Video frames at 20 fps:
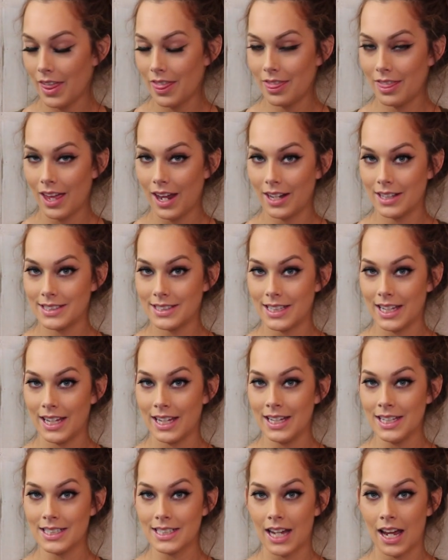that is
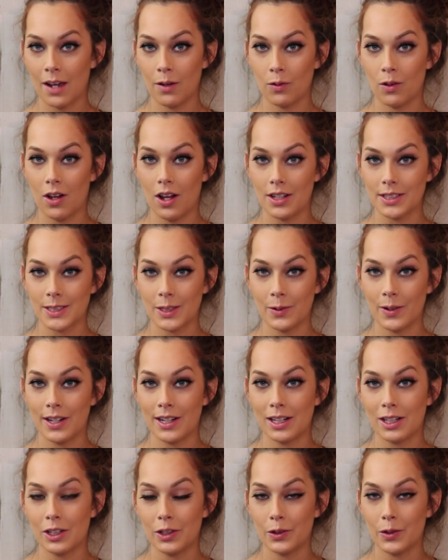it. I will also
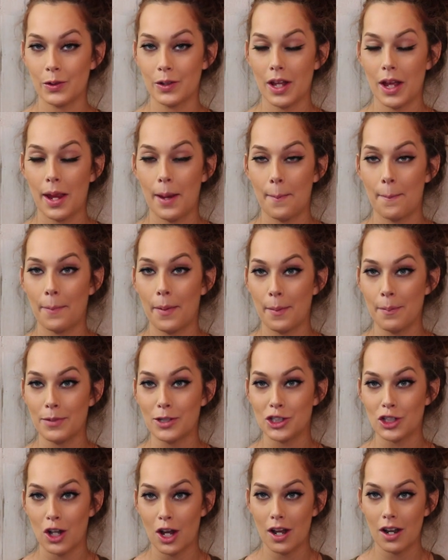include a bump
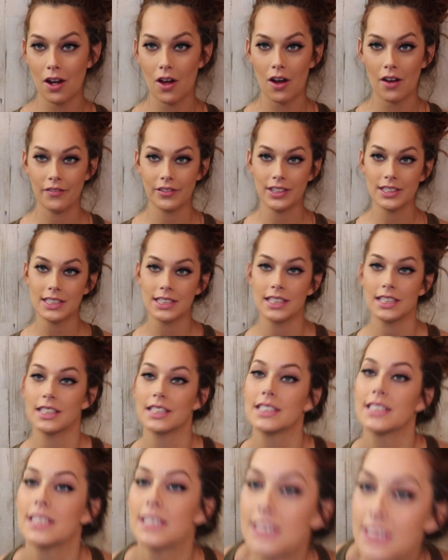shot. Obviously
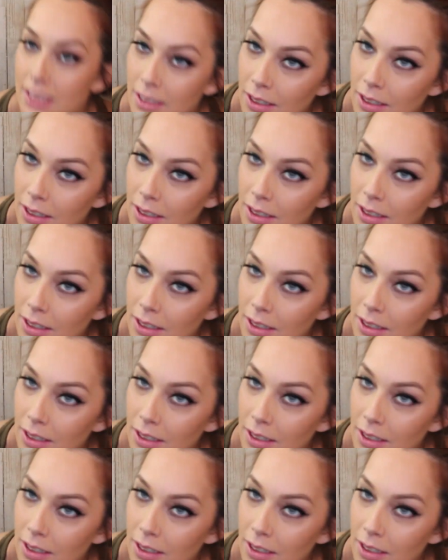this is